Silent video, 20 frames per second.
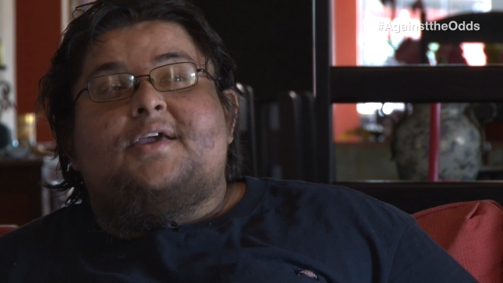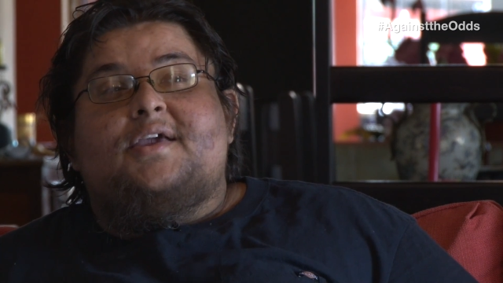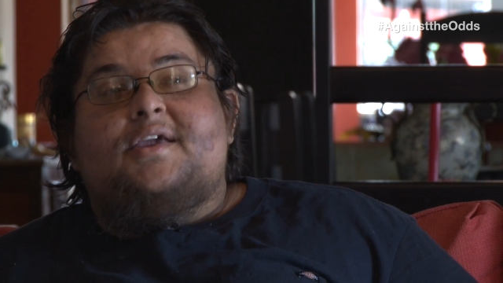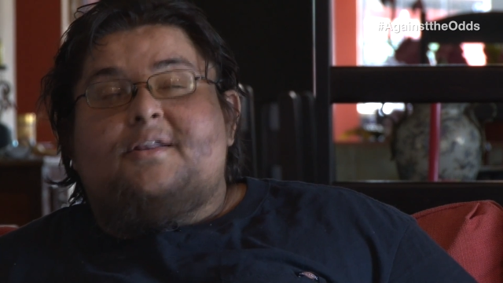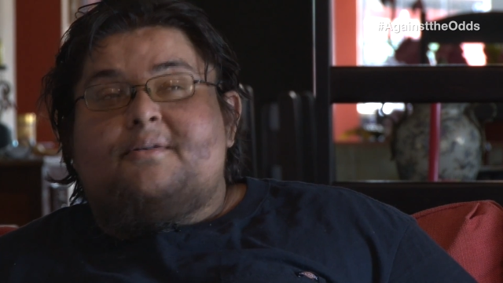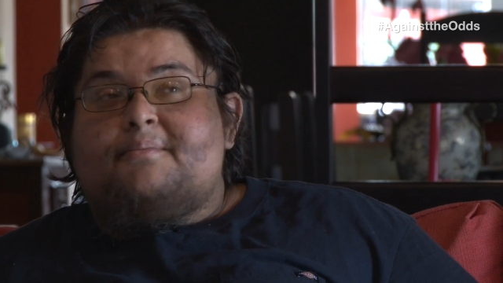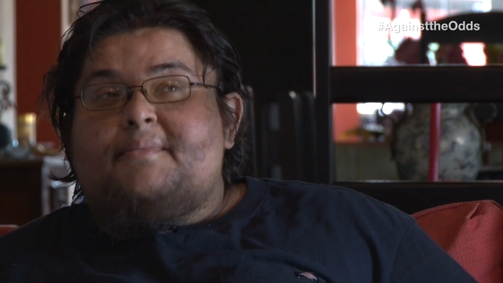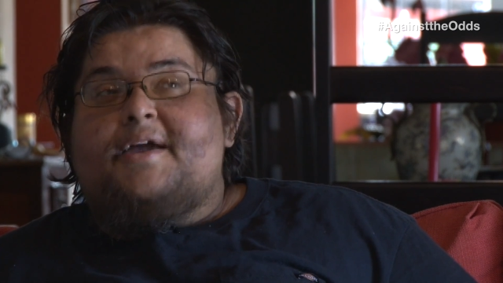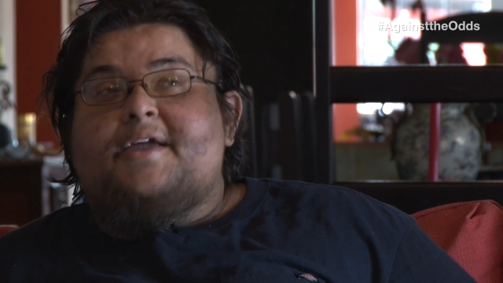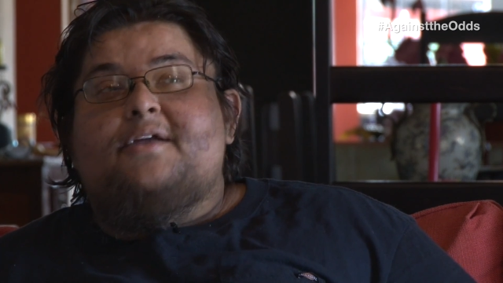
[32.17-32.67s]

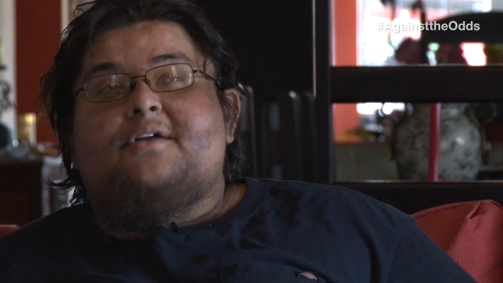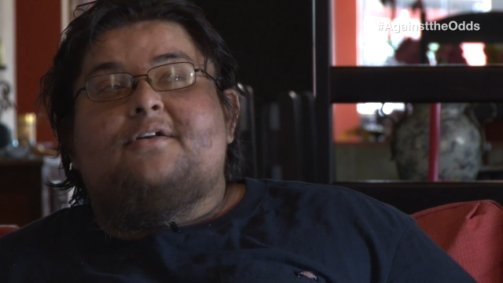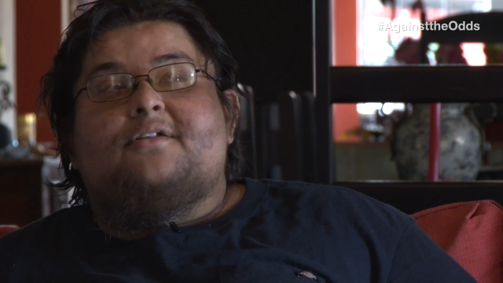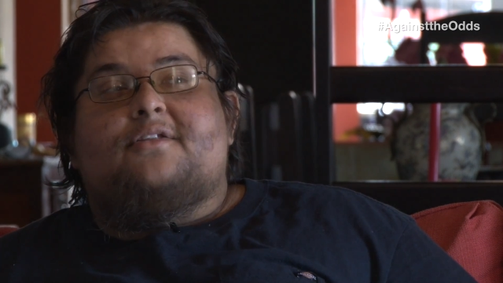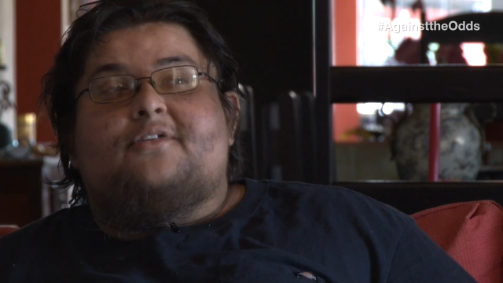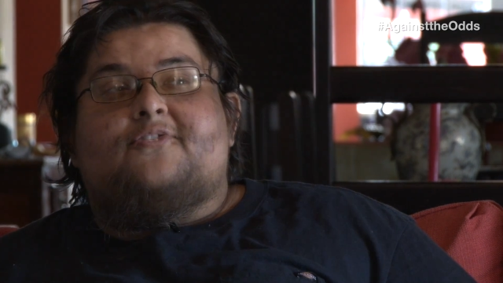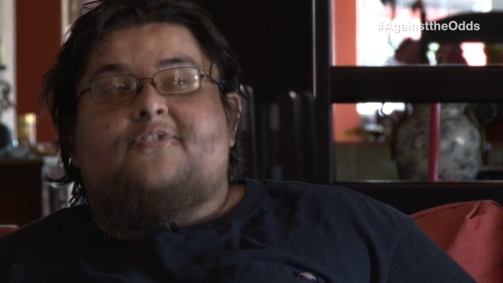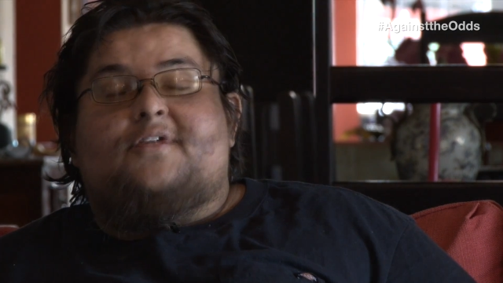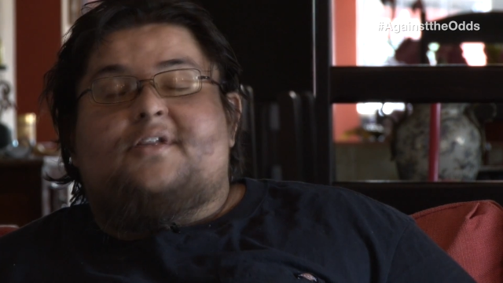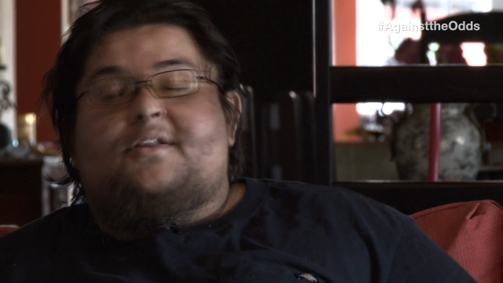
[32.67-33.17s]
in my
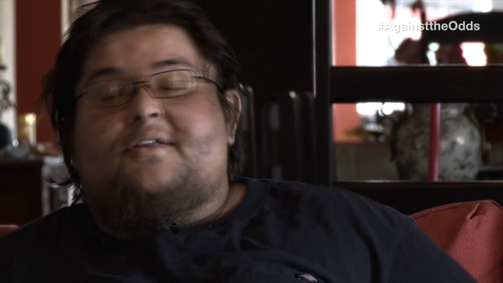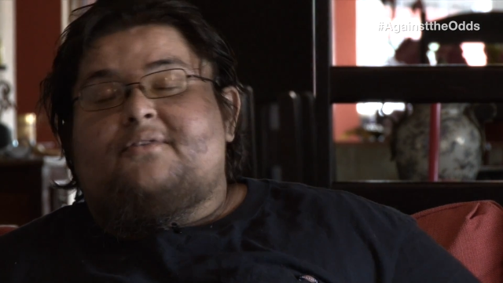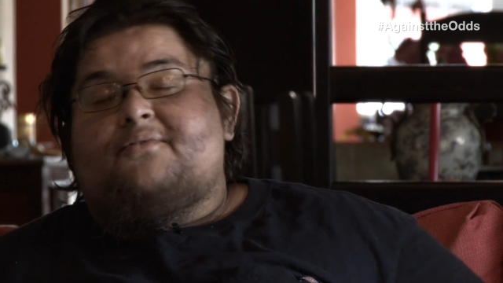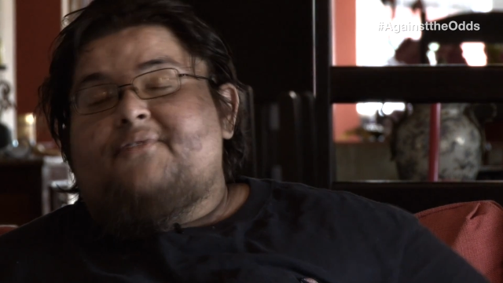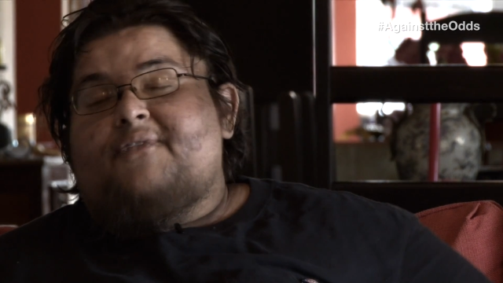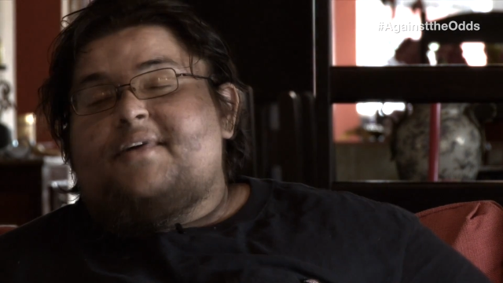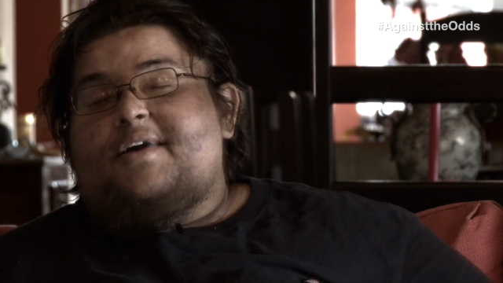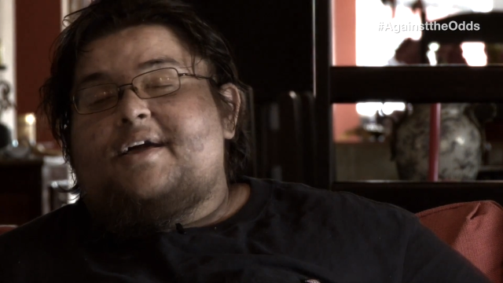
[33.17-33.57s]
condition. In fact,